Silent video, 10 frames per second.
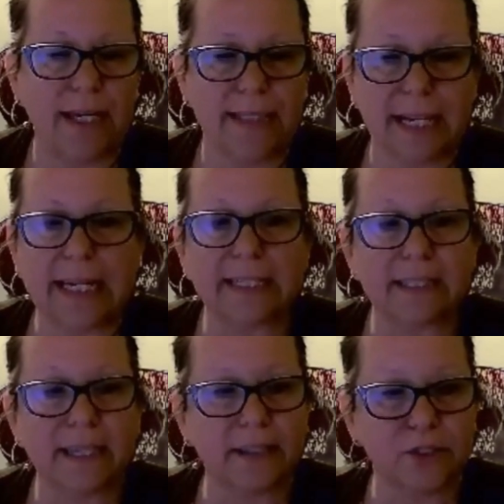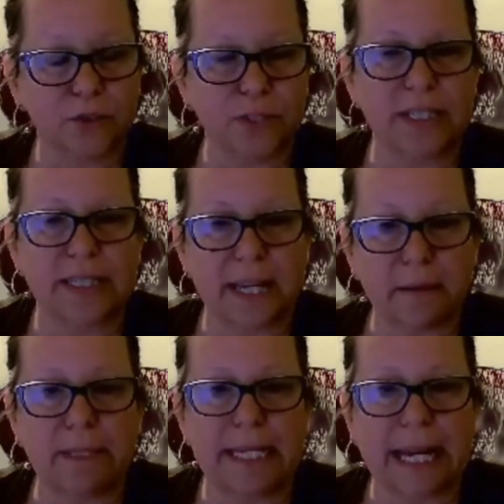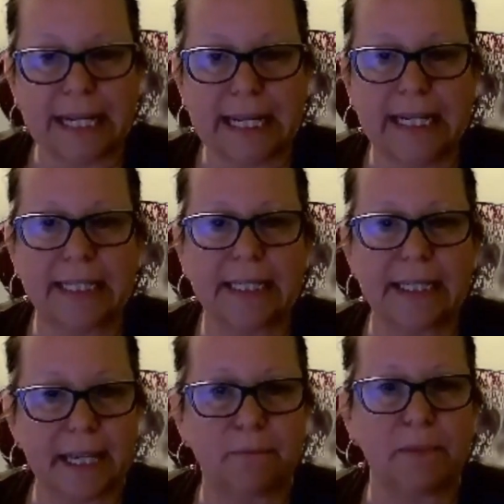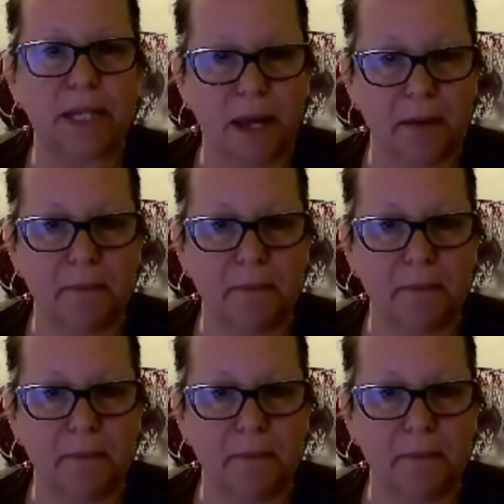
has access to the same data at the same time.